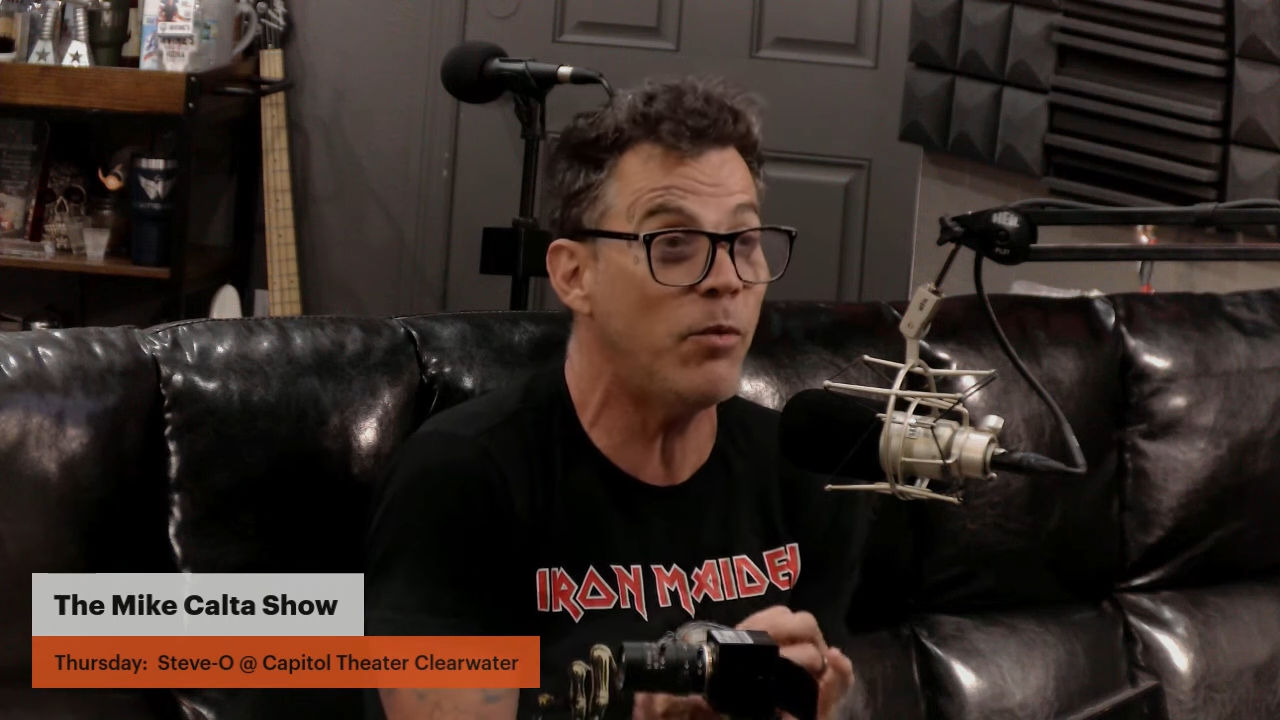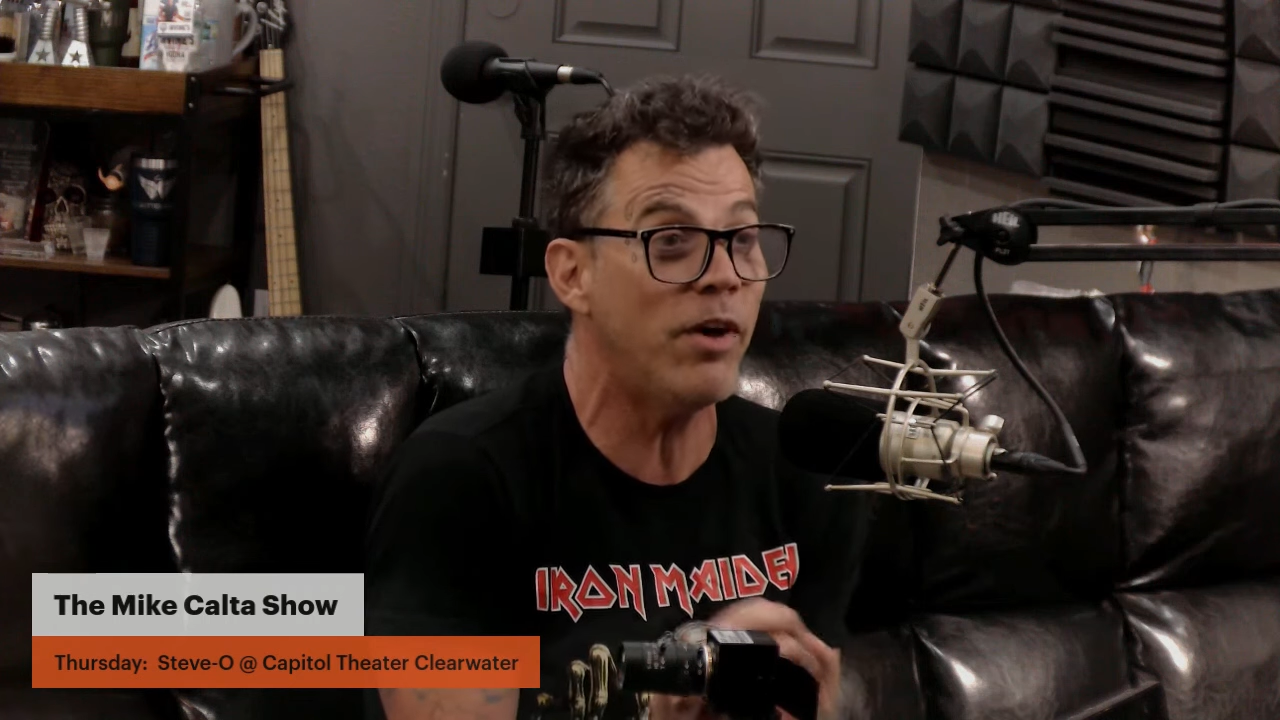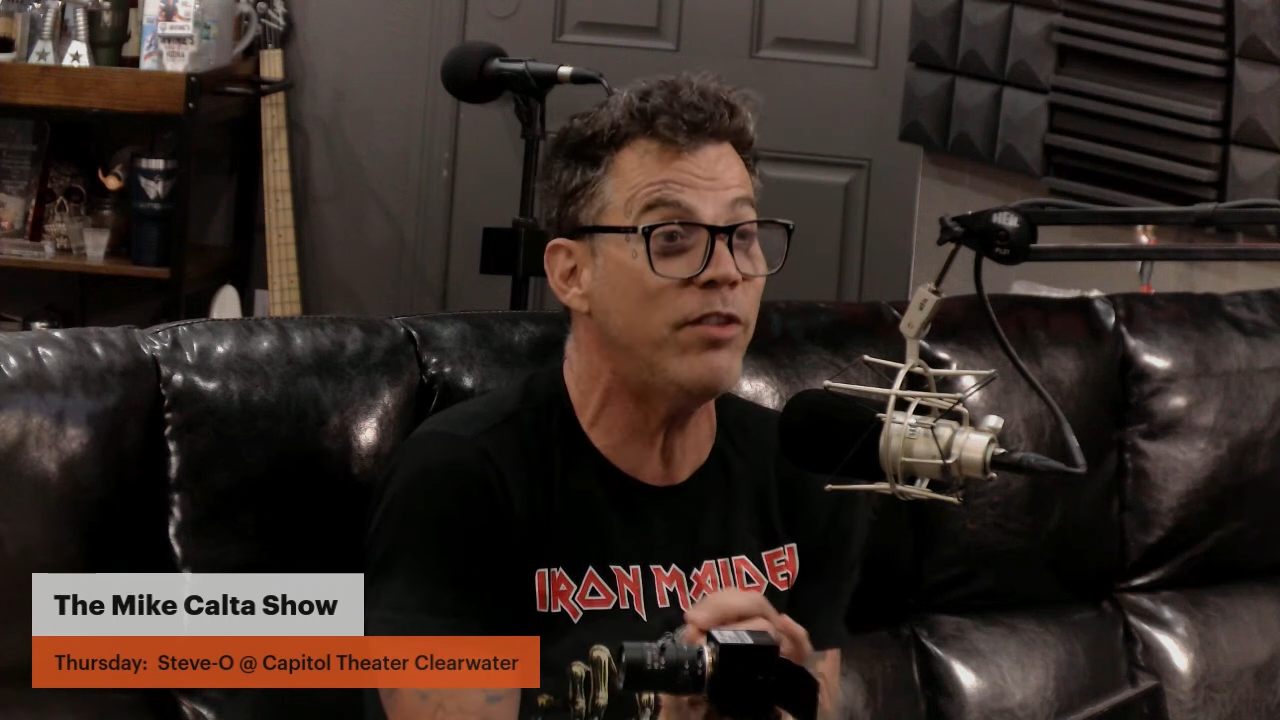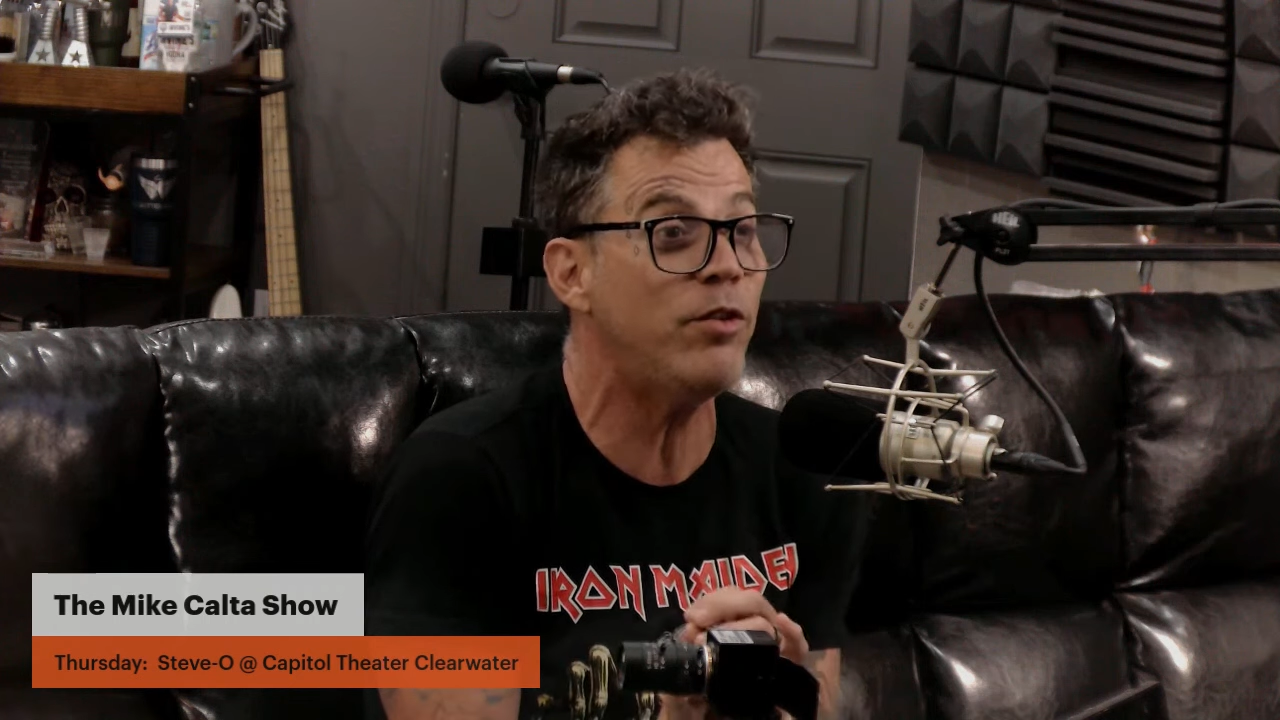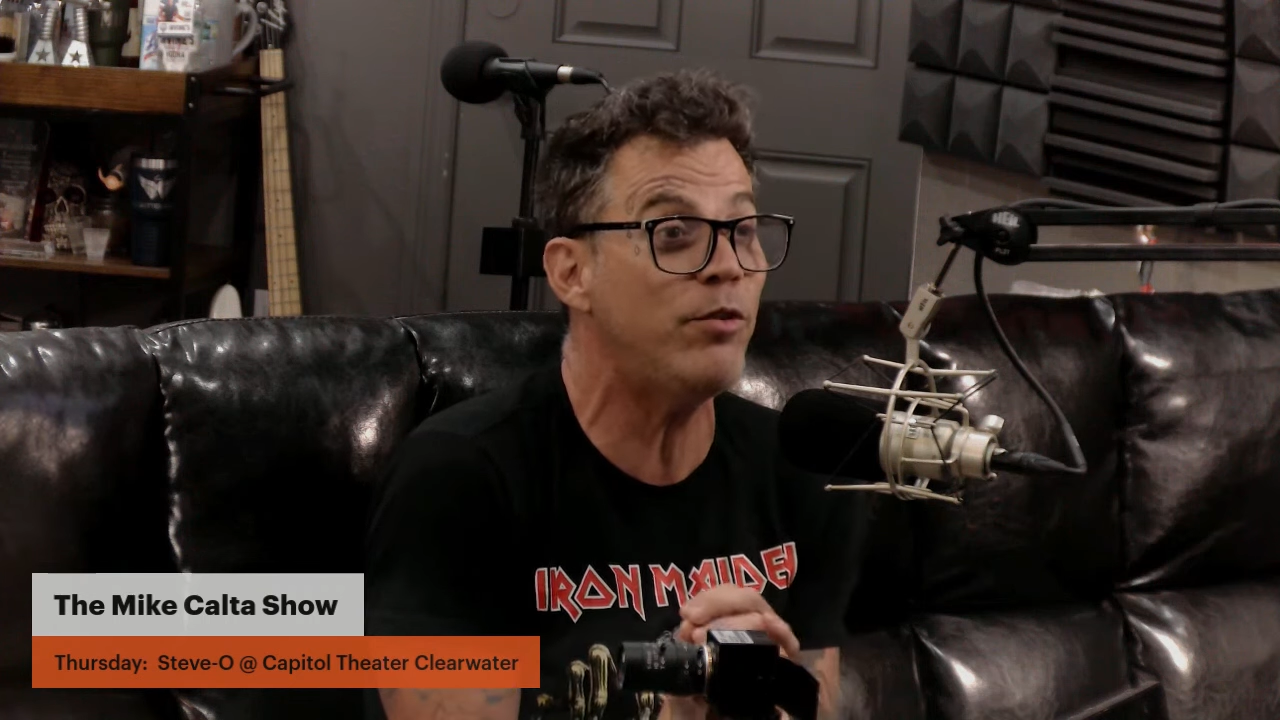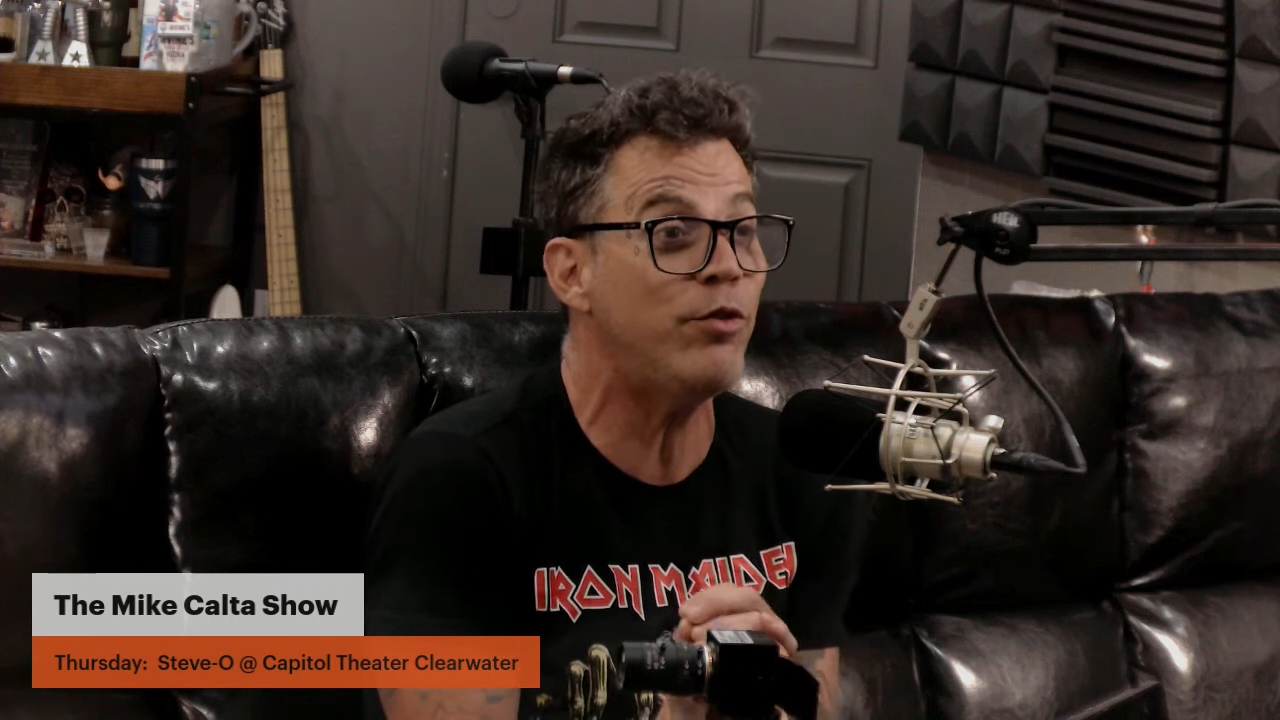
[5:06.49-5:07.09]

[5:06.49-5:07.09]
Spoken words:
want to